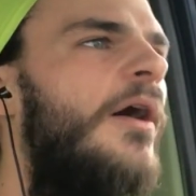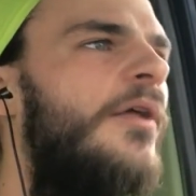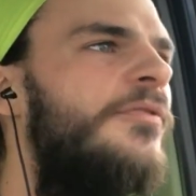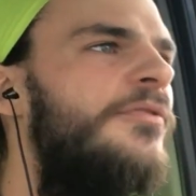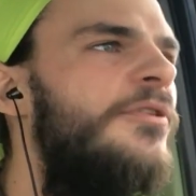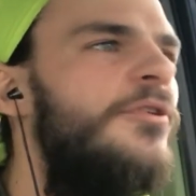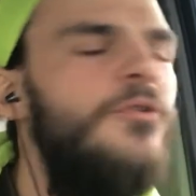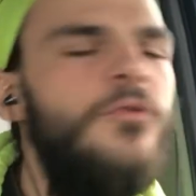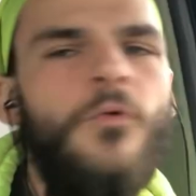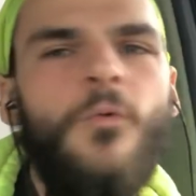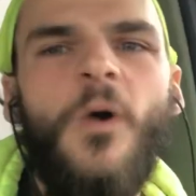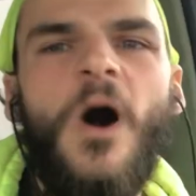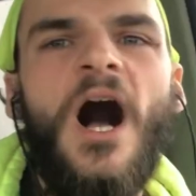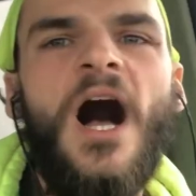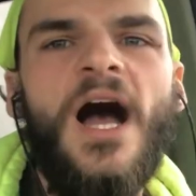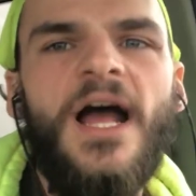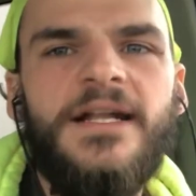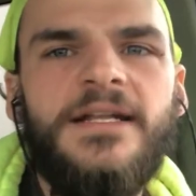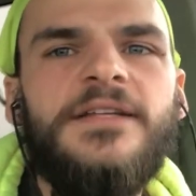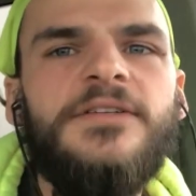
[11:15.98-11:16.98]
new
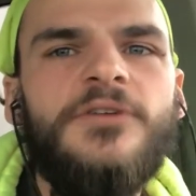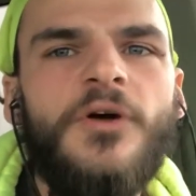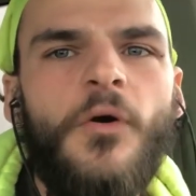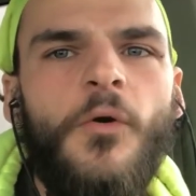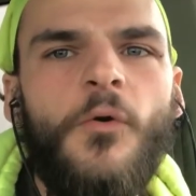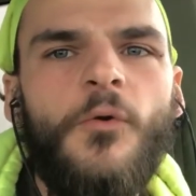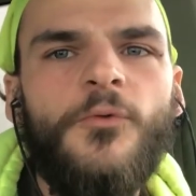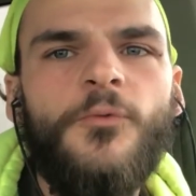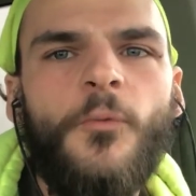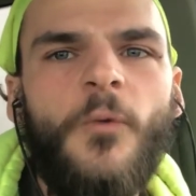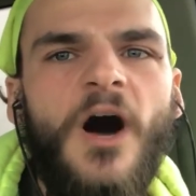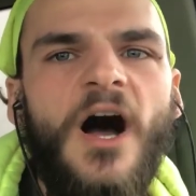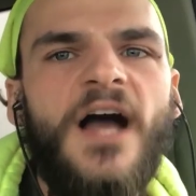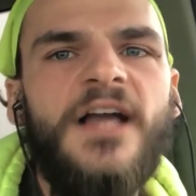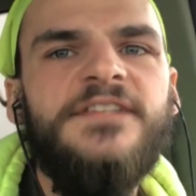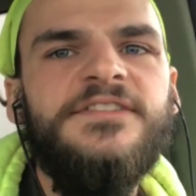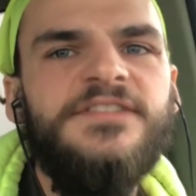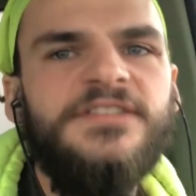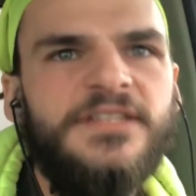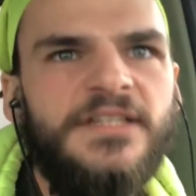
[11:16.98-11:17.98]
wine into old
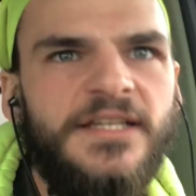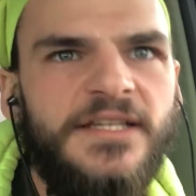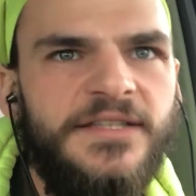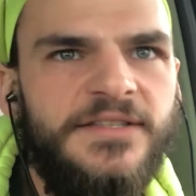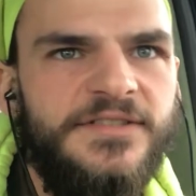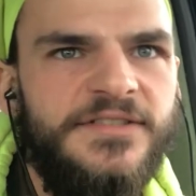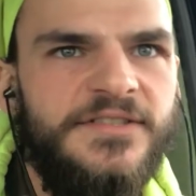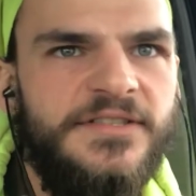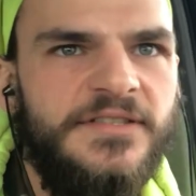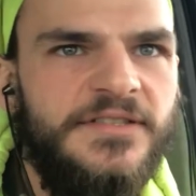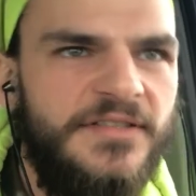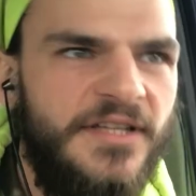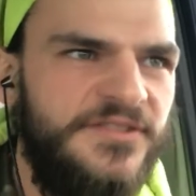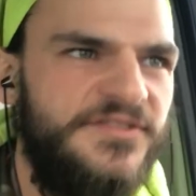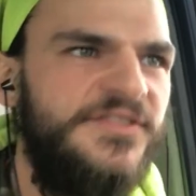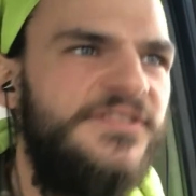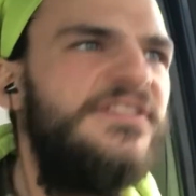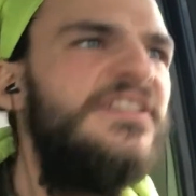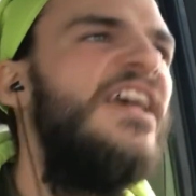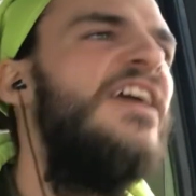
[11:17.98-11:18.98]
wineskins. It
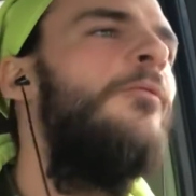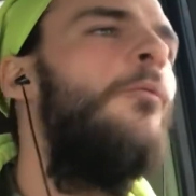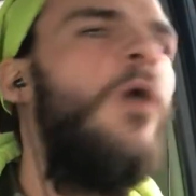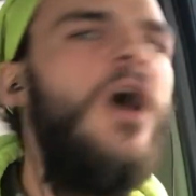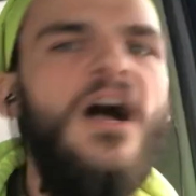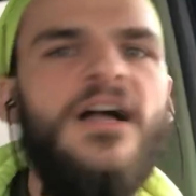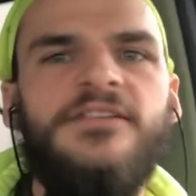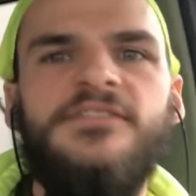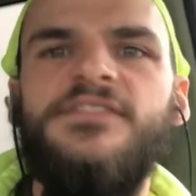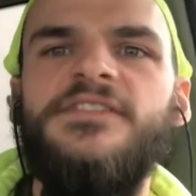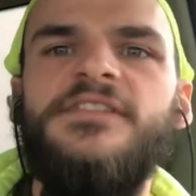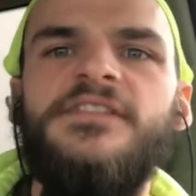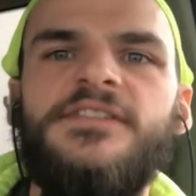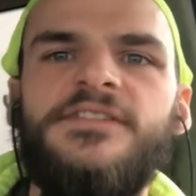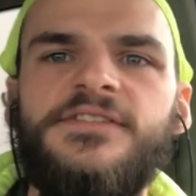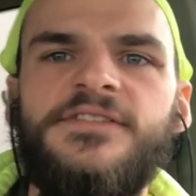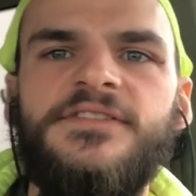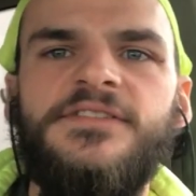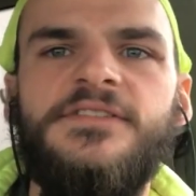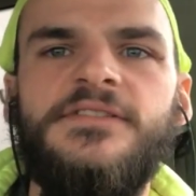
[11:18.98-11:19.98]
doesn't say
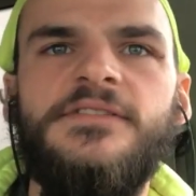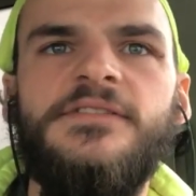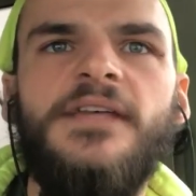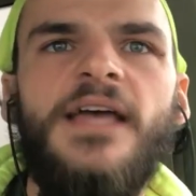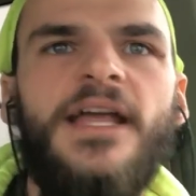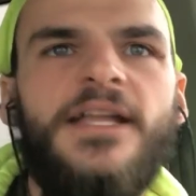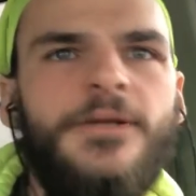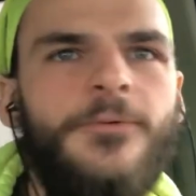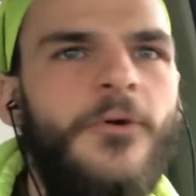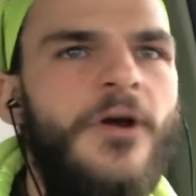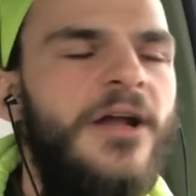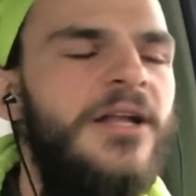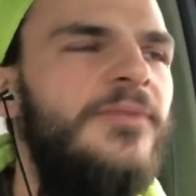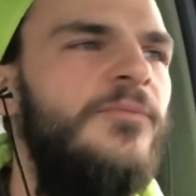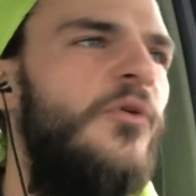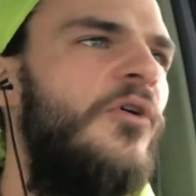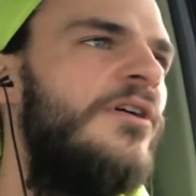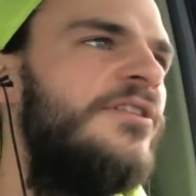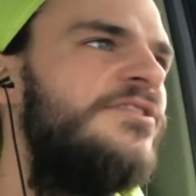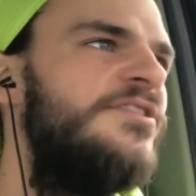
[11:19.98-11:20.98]
wineskins anywhere
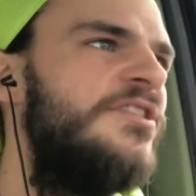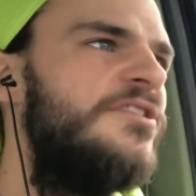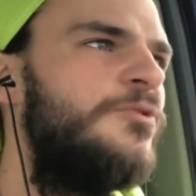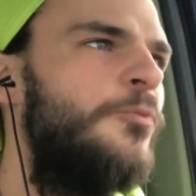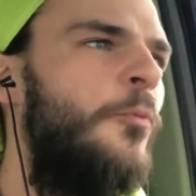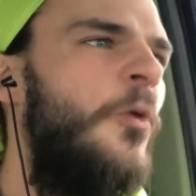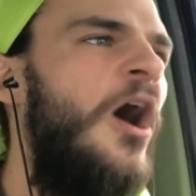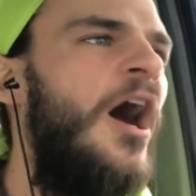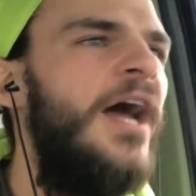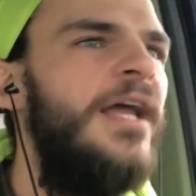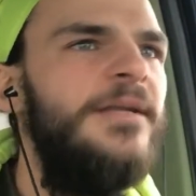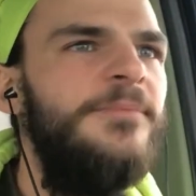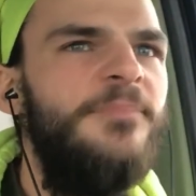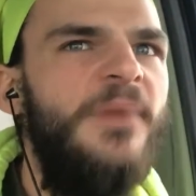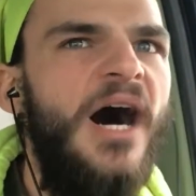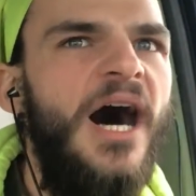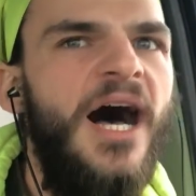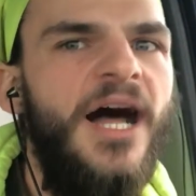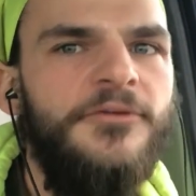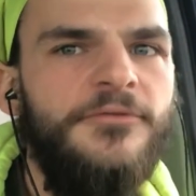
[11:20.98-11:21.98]
anymore. It says wine
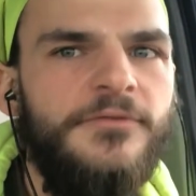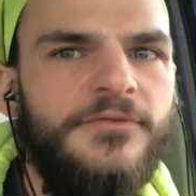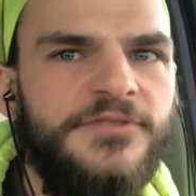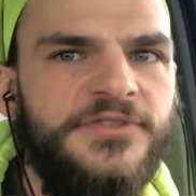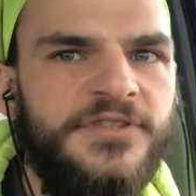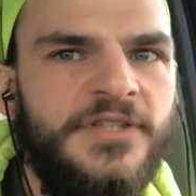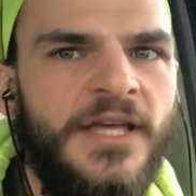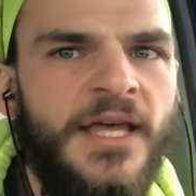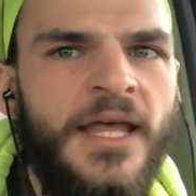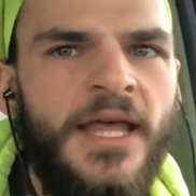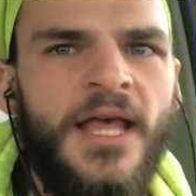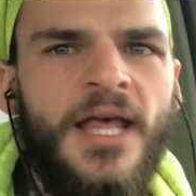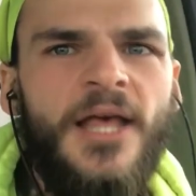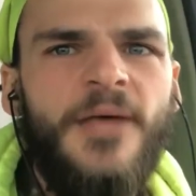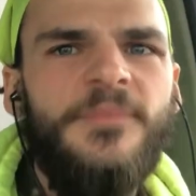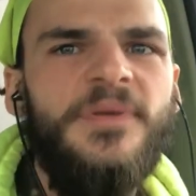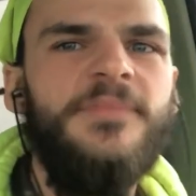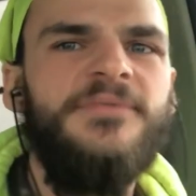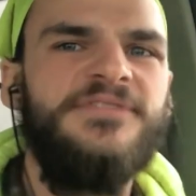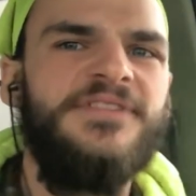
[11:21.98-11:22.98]
bottles.
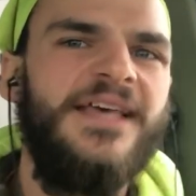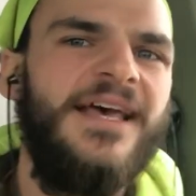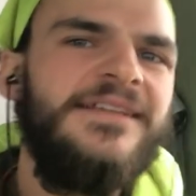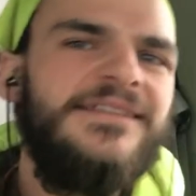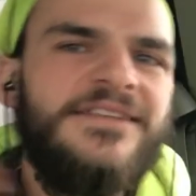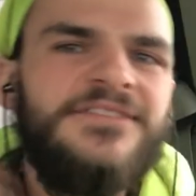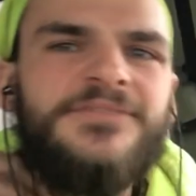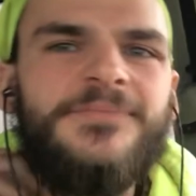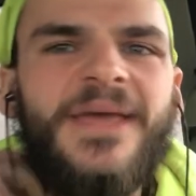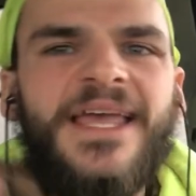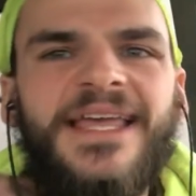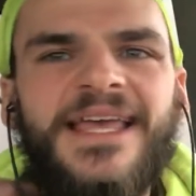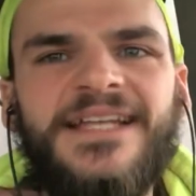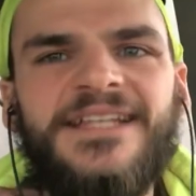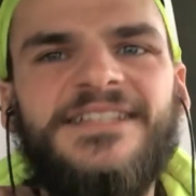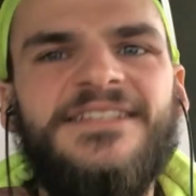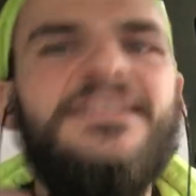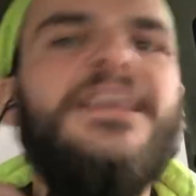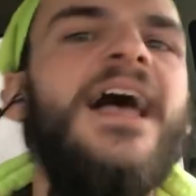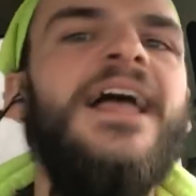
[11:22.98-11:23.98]
People say, that doesn't make any
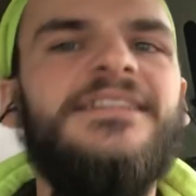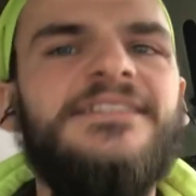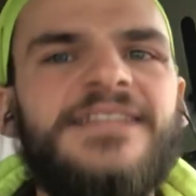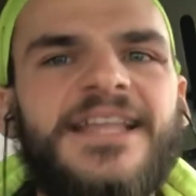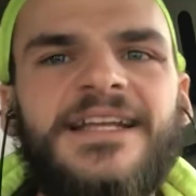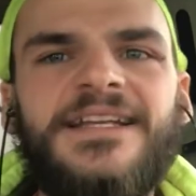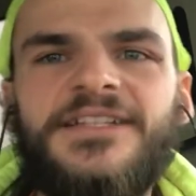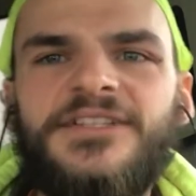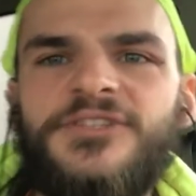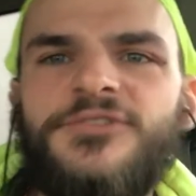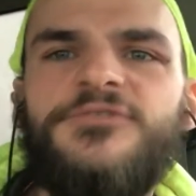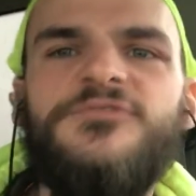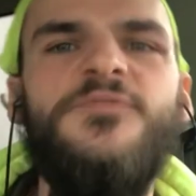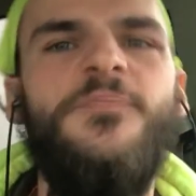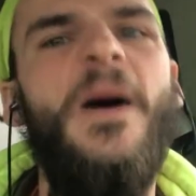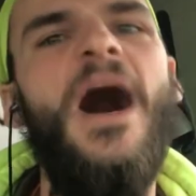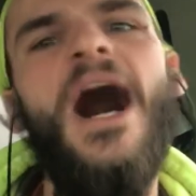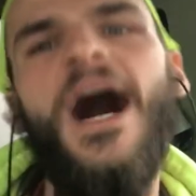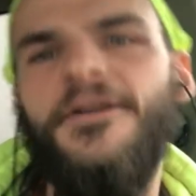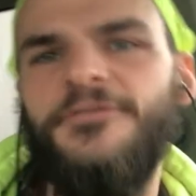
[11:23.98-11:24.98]
sense. They didn't use
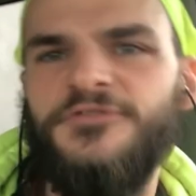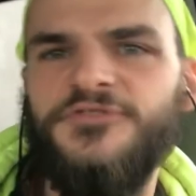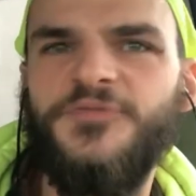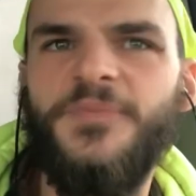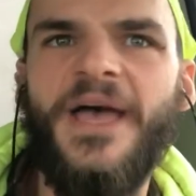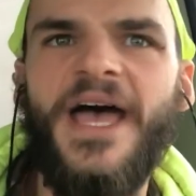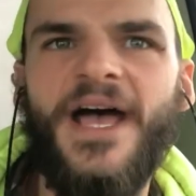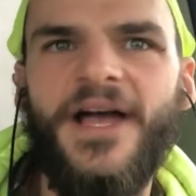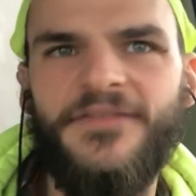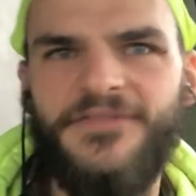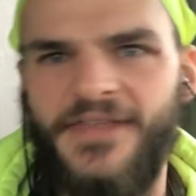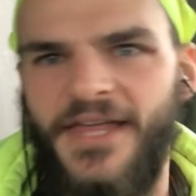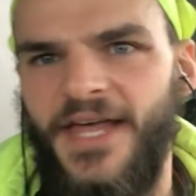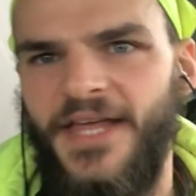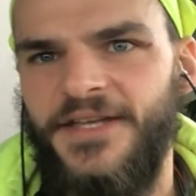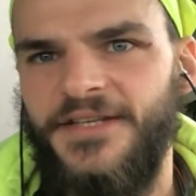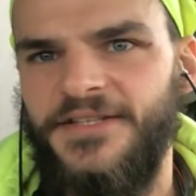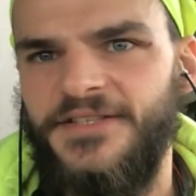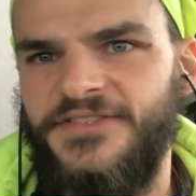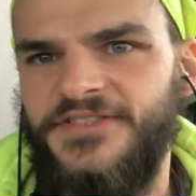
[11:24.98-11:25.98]
bottles back
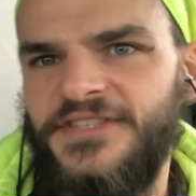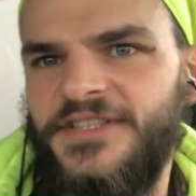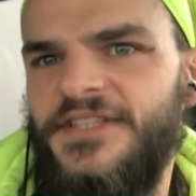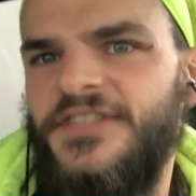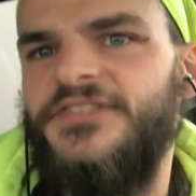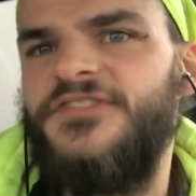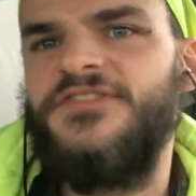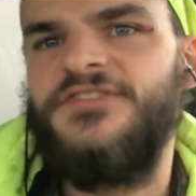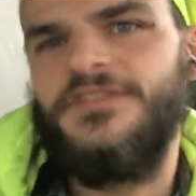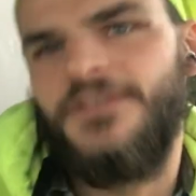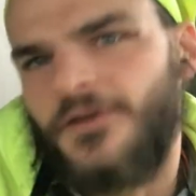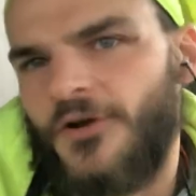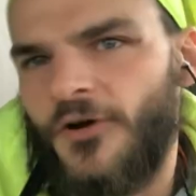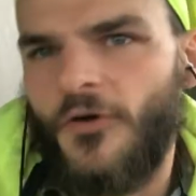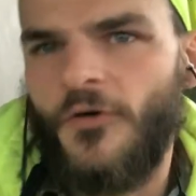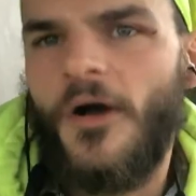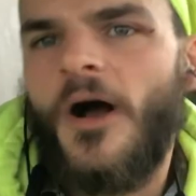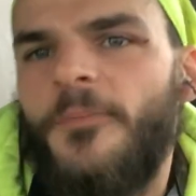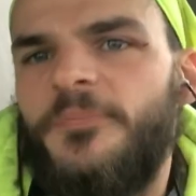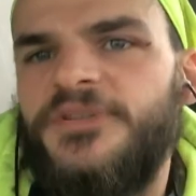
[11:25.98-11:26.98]
then. You see, this is a
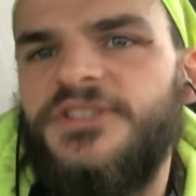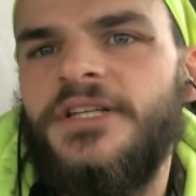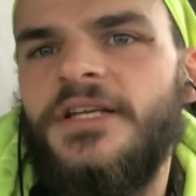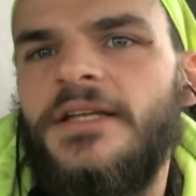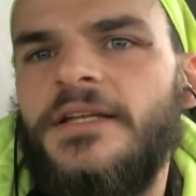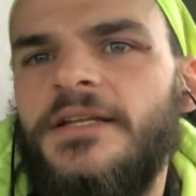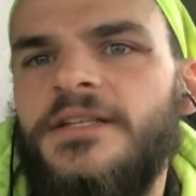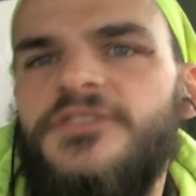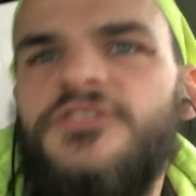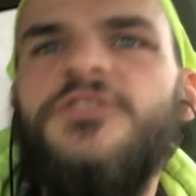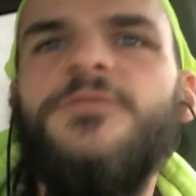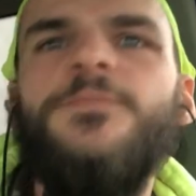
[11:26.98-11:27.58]
corruption. It's